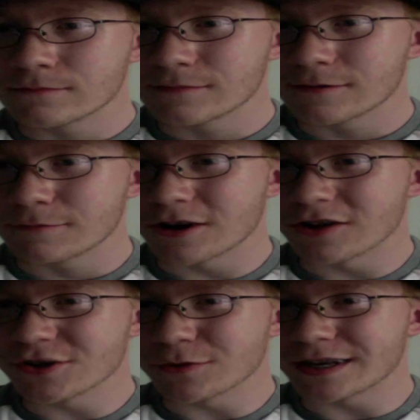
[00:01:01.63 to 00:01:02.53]
But all
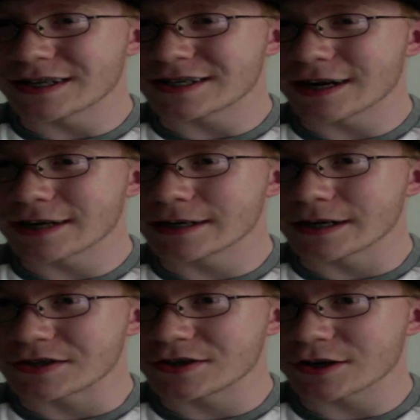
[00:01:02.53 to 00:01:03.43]
joking aside,
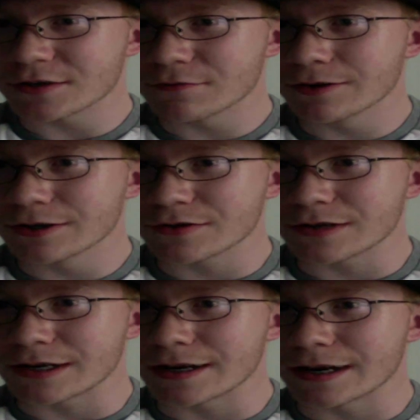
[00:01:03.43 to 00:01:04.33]
guys, Chuck's a real
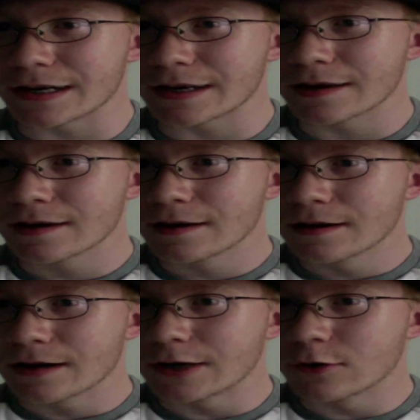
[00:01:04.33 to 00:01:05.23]
interesting guy.
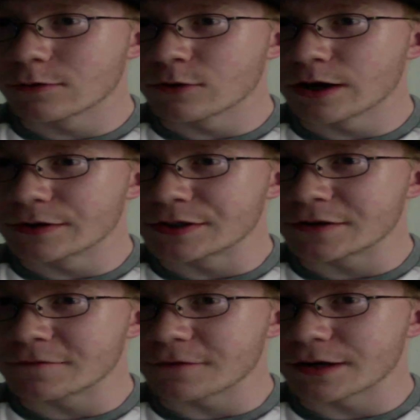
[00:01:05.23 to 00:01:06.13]
I know him well, he's a
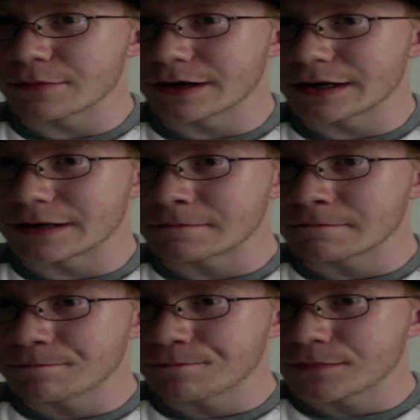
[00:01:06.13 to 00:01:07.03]
good friend of mine.
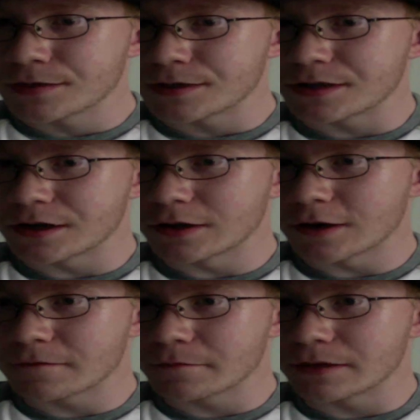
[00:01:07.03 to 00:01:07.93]
He's done a
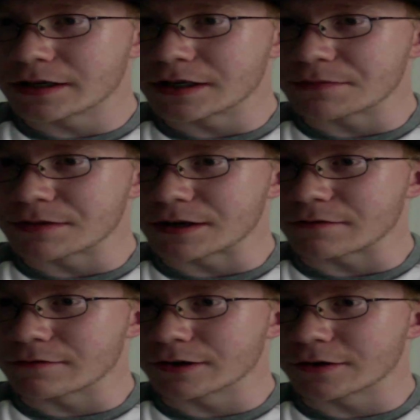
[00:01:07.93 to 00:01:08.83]
lot for me, he's been a
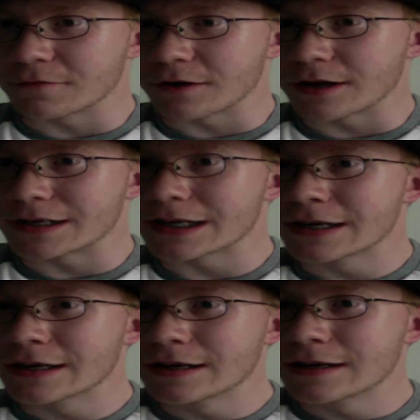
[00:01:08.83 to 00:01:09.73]
really good friend.
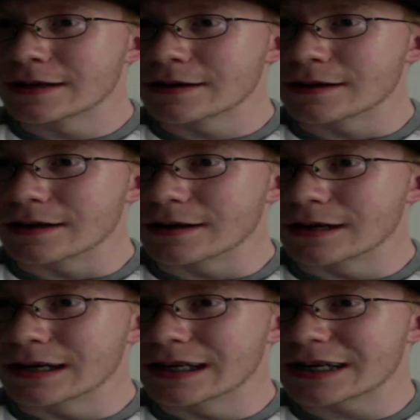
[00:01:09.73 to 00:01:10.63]

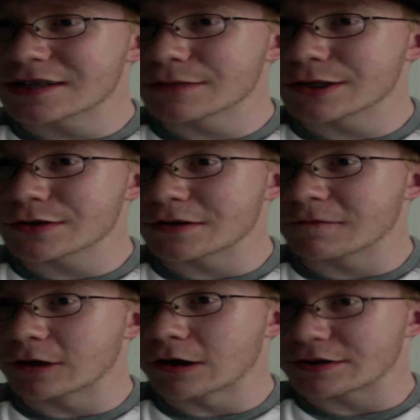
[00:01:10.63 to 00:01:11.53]
And he has some interesting
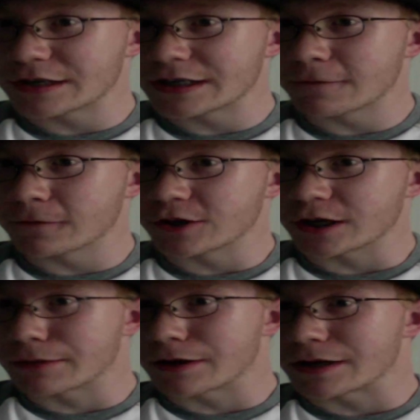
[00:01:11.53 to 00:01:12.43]
vlogs, and I definitely
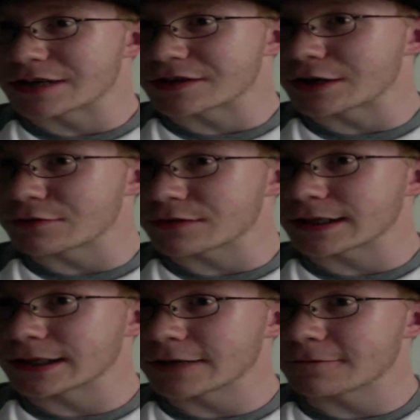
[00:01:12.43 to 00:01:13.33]
check him out. He has an
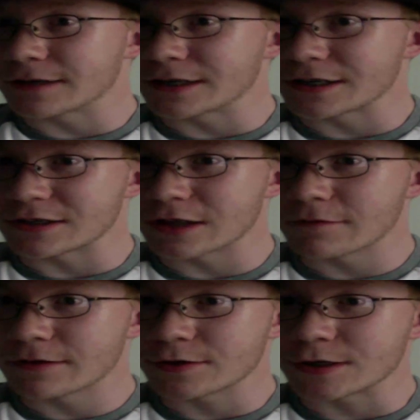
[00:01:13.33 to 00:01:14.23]
interesting life, and he does a lot
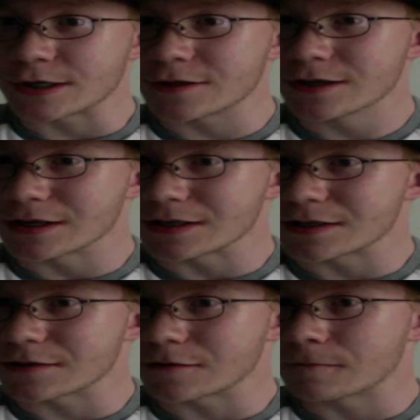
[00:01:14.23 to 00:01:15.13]
of interesting things,
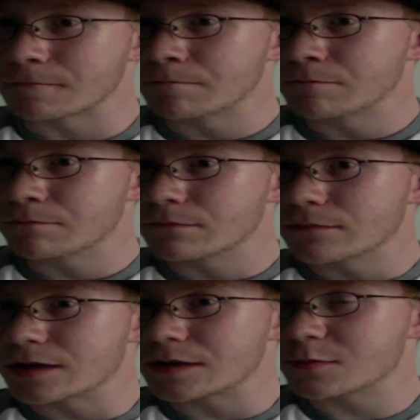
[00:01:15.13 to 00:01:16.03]
so
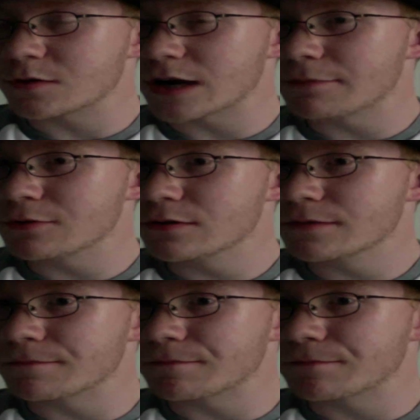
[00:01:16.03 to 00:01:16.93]
you can subscribe to him.